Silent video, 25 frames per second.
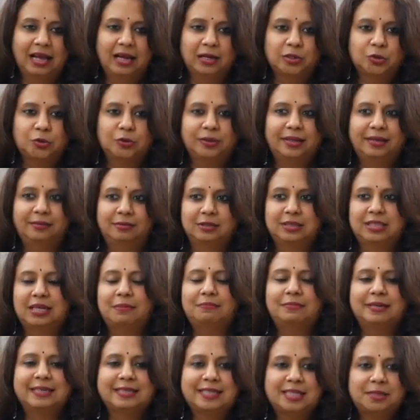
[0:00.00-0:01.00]
So there was
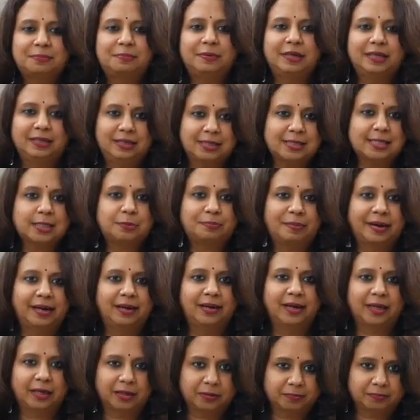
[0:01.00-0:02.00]
some discipline in
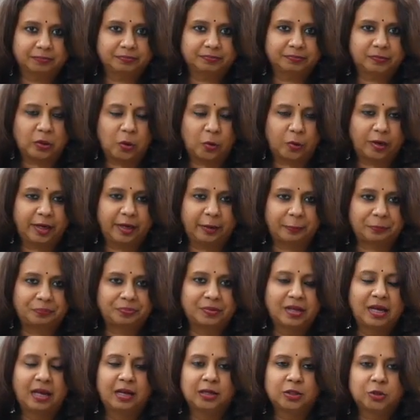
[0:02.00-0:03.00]
spending. Okay.
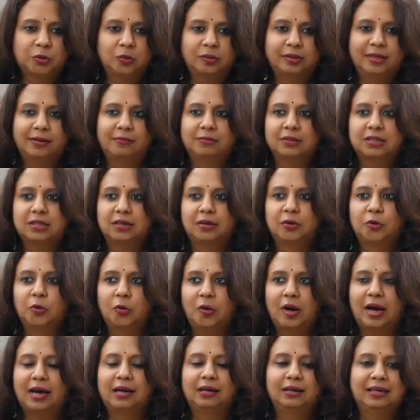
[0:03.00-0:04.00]
So there were
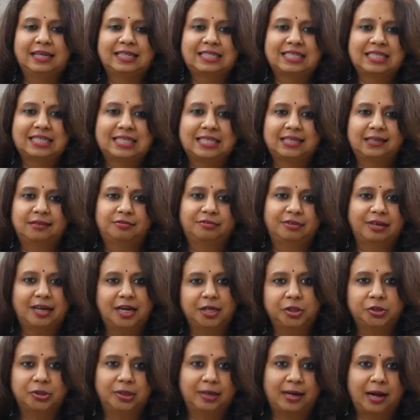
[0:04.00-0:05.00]
no unnecessary
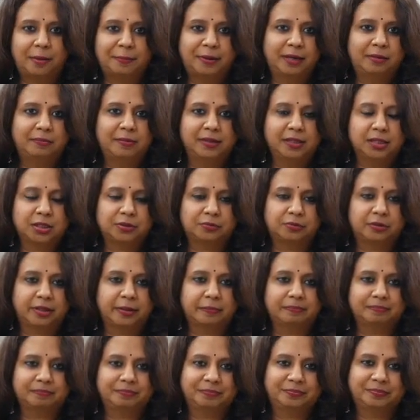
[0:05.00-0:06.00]
financial commitments for
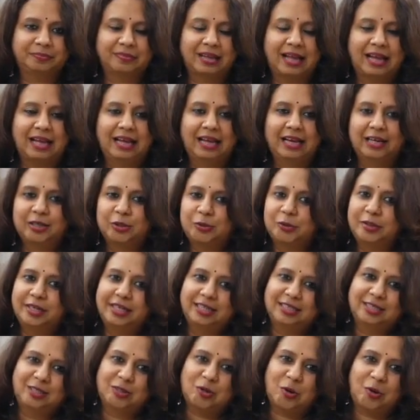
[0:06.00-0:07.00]
them.
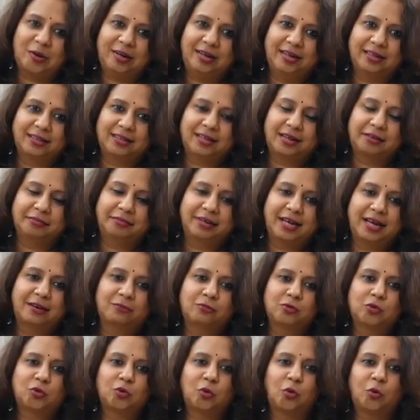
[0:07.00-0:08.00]
Today, it's not like that. We
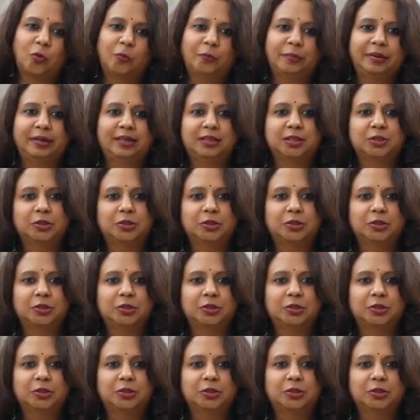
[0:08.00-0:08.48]
have so many